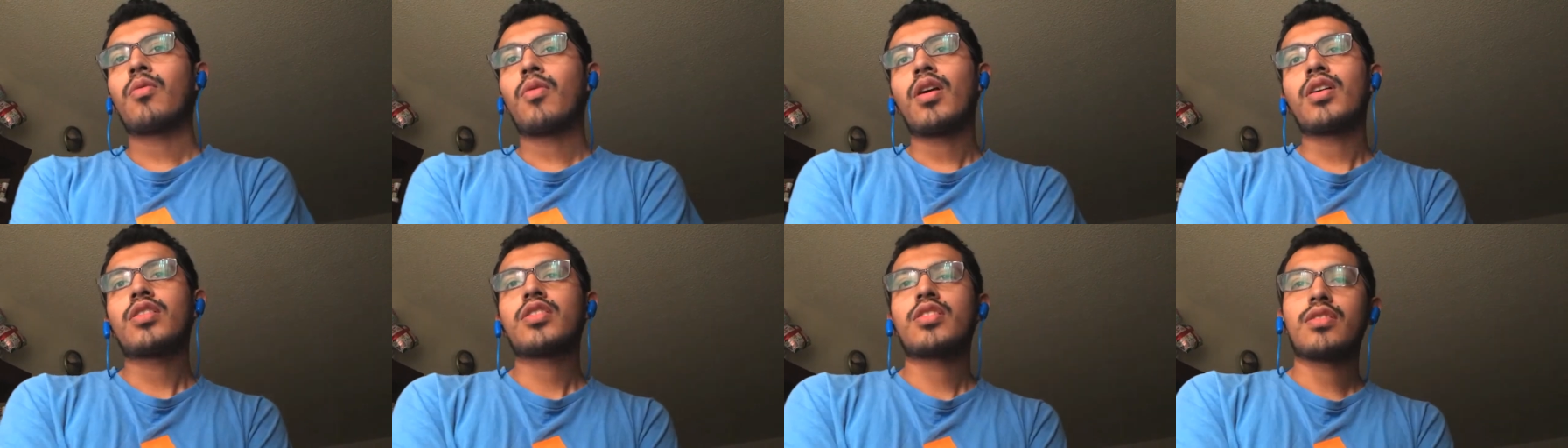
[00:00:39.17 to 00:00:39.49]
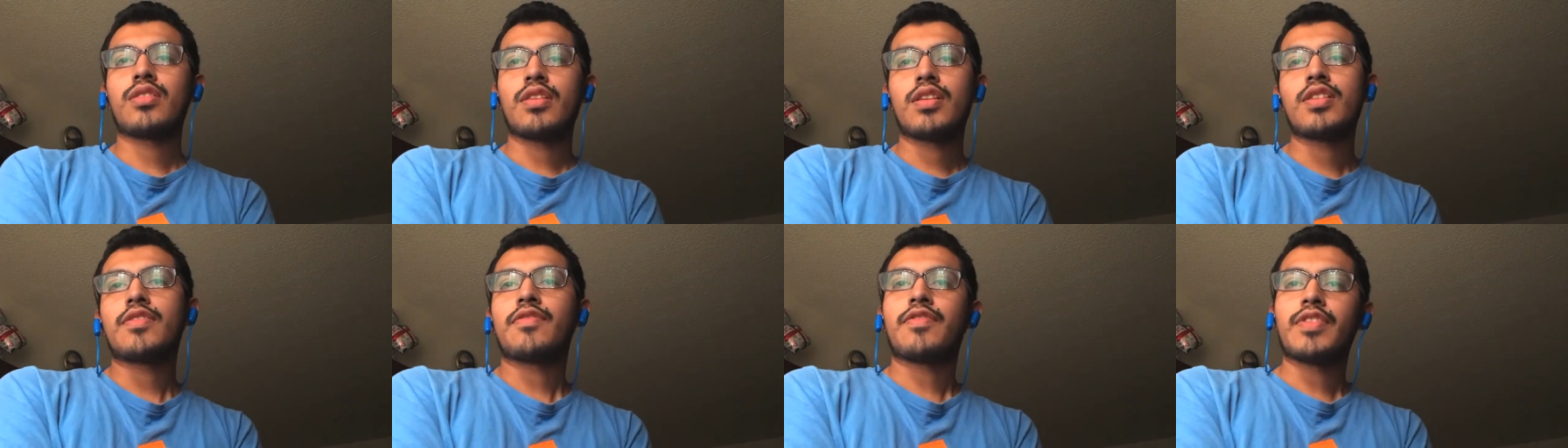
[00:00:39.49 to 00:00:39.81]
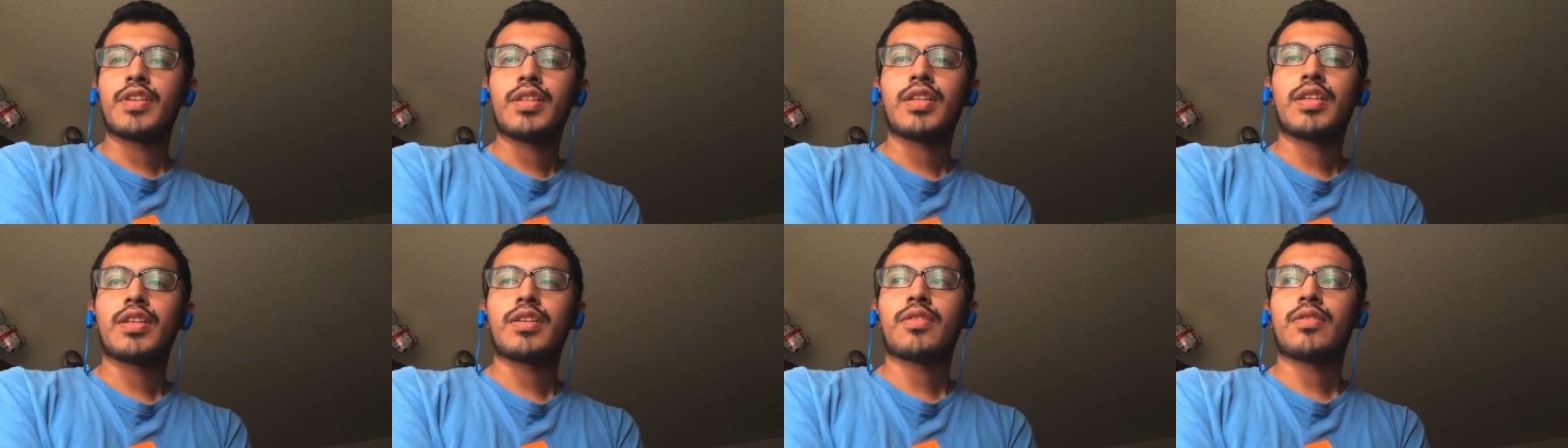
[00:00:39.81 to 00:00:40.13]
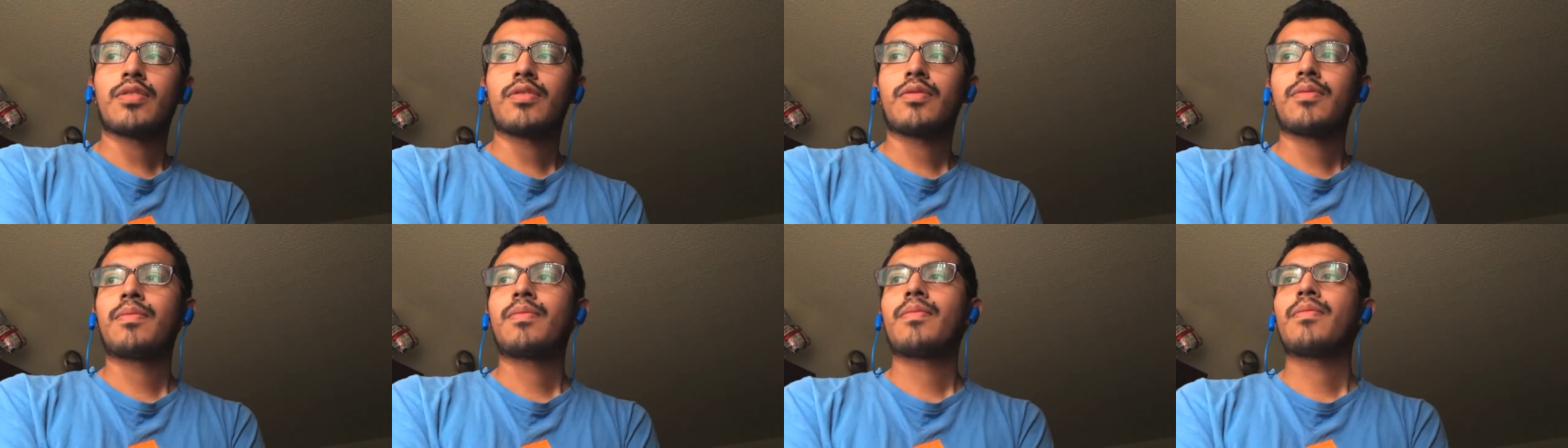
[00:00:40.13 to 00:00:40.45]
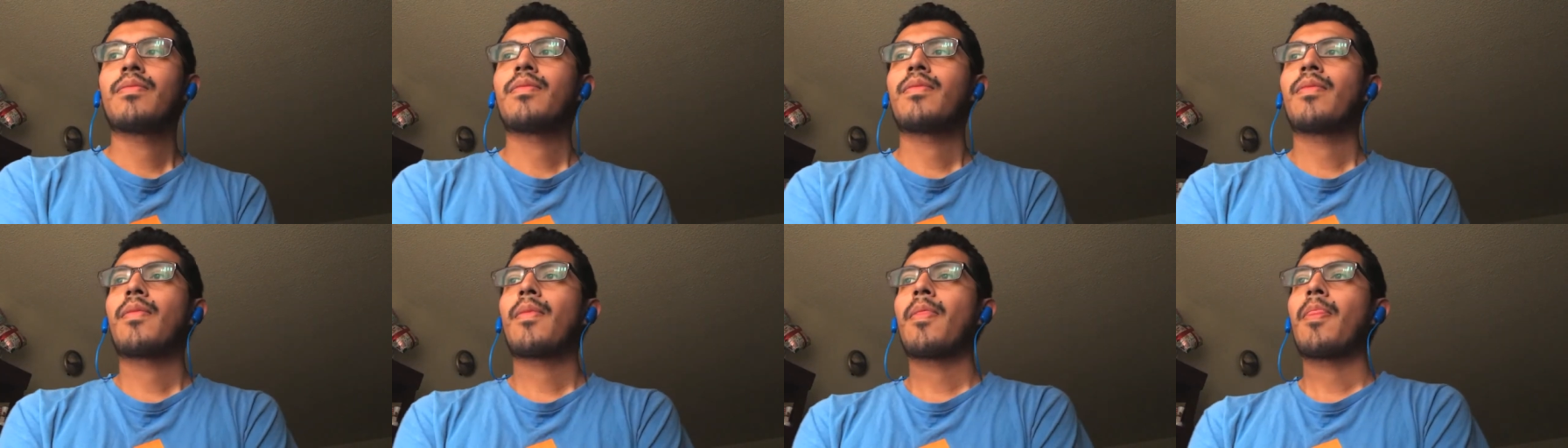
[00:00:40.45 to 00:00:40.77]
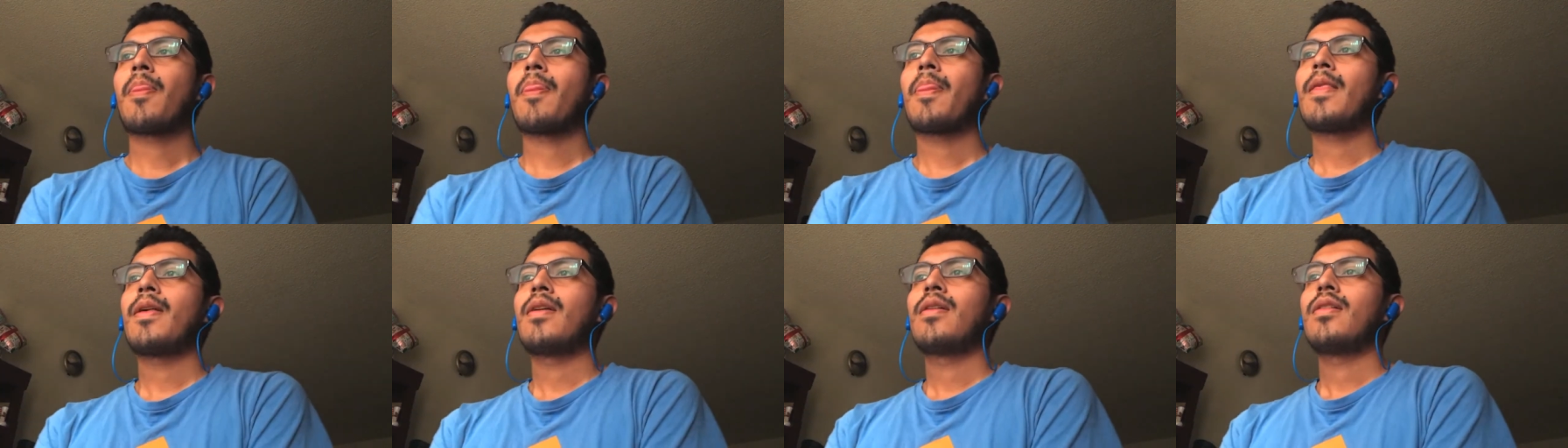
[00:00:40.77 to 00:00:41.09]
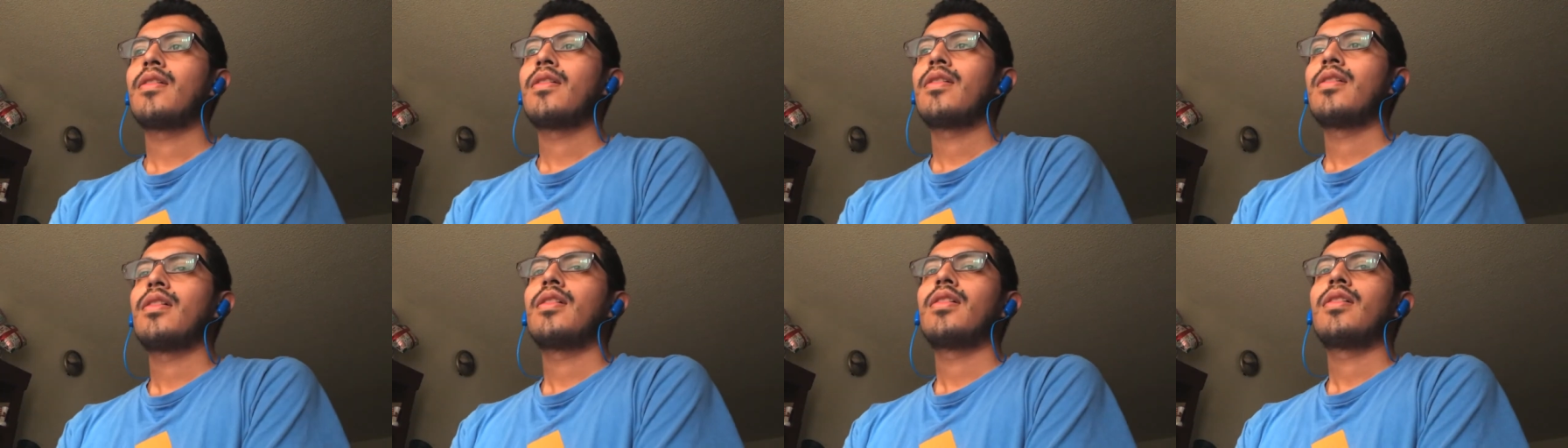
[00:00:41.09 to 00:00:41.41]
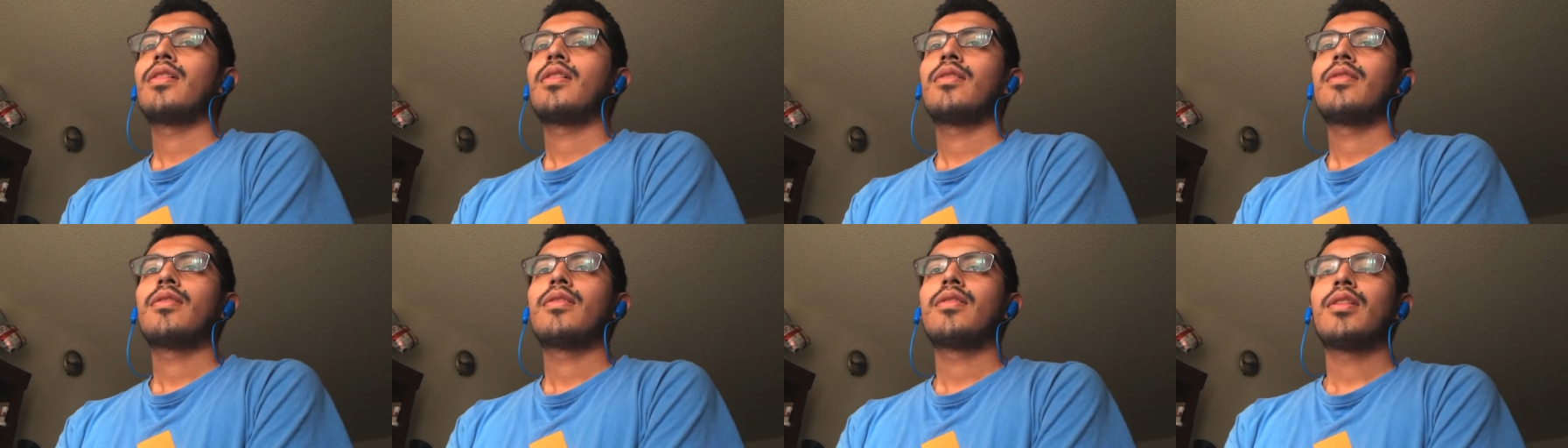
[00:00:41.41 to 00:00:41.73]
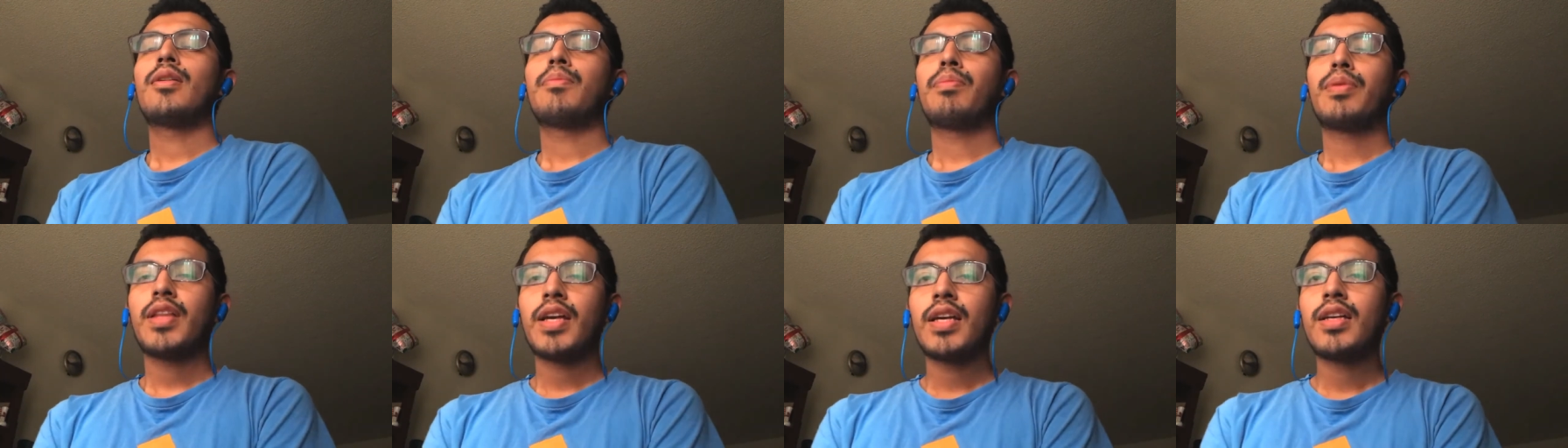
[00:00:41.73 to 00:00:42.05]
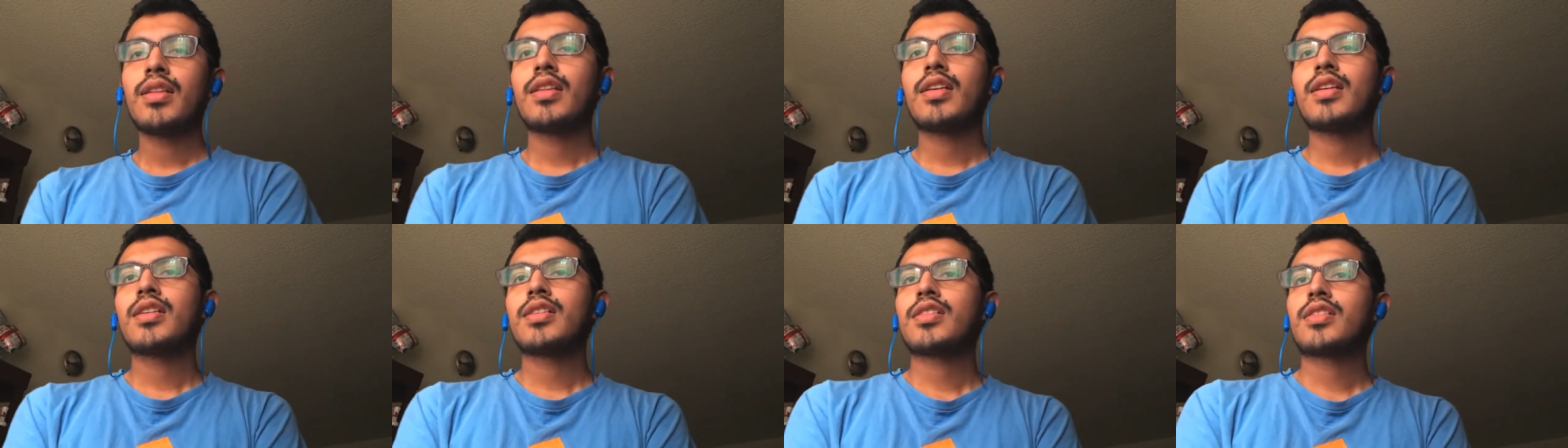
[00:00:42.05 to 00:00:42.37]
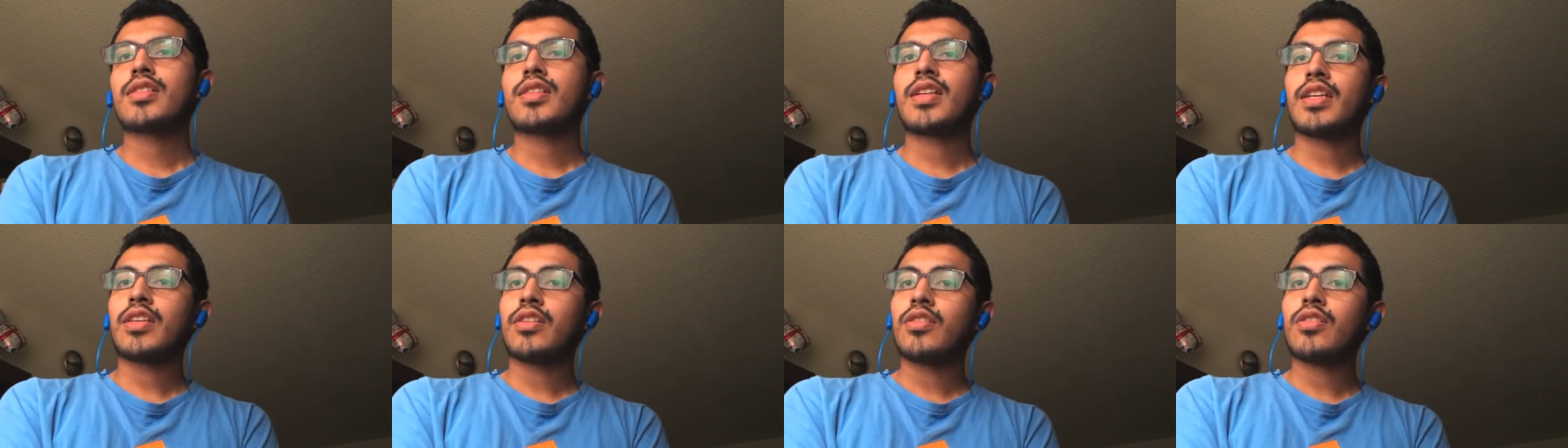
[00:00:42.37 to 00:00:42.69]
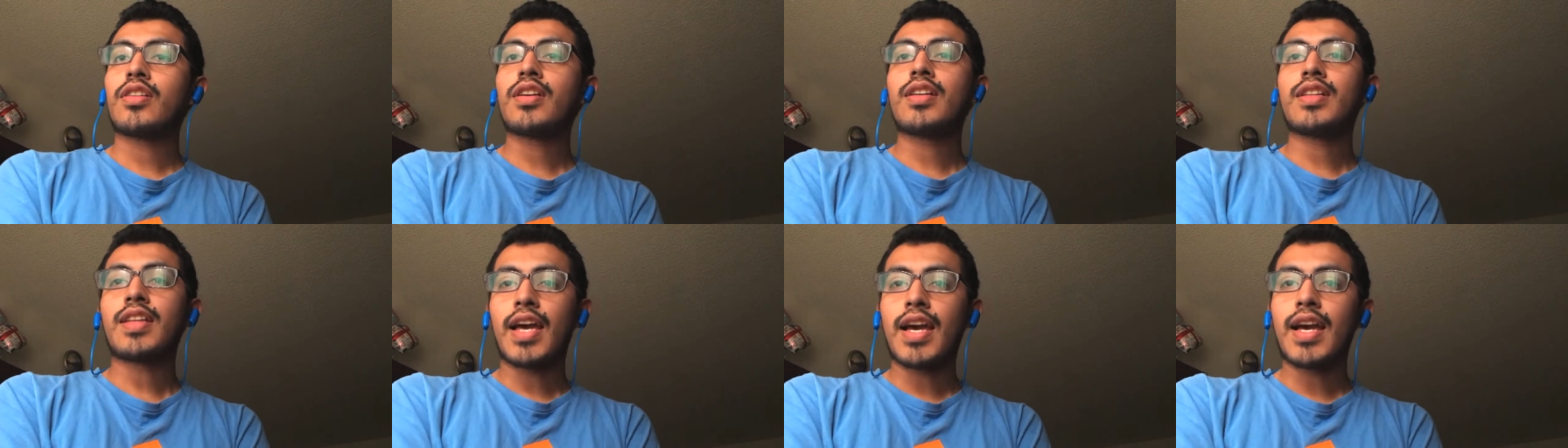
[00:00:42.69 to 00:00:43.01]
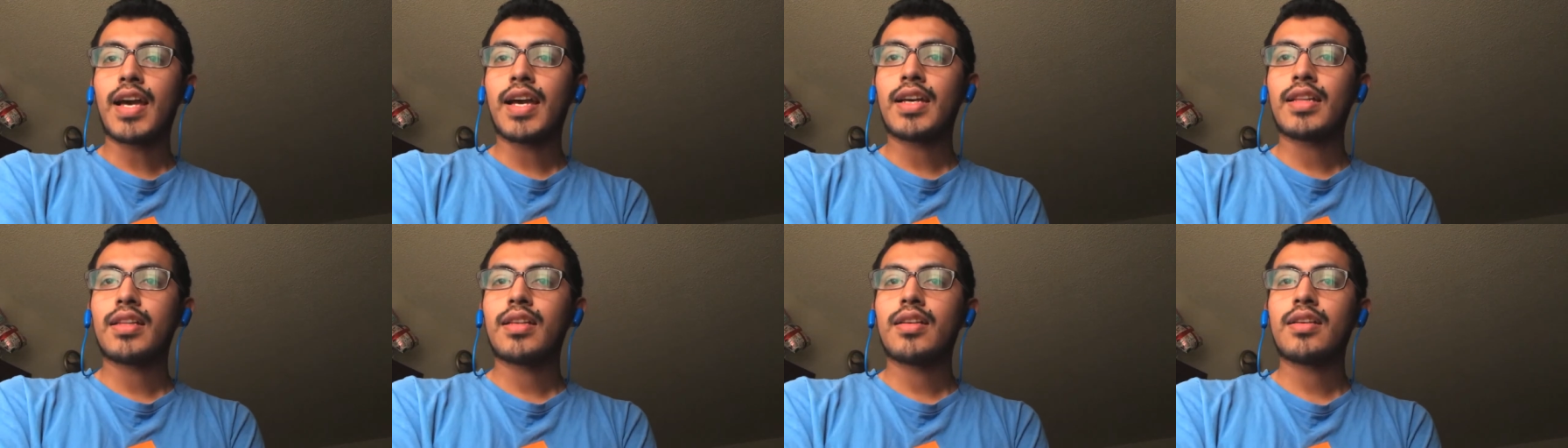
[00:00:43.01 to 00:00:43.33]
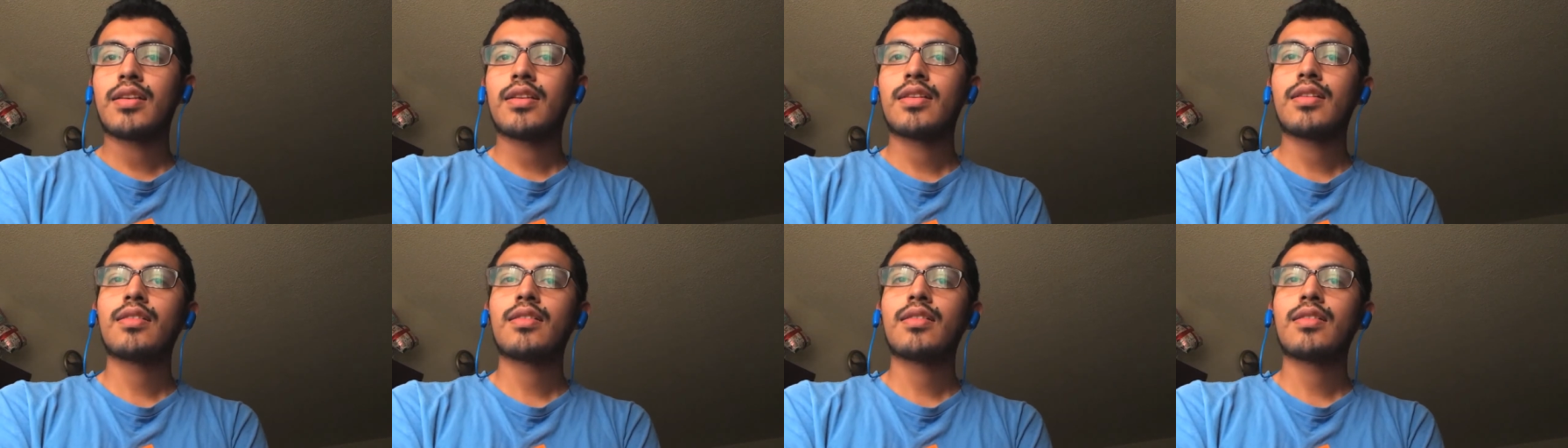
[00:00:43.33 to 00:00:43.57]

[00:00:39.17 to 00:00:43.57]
watching this video, a playlist that you can add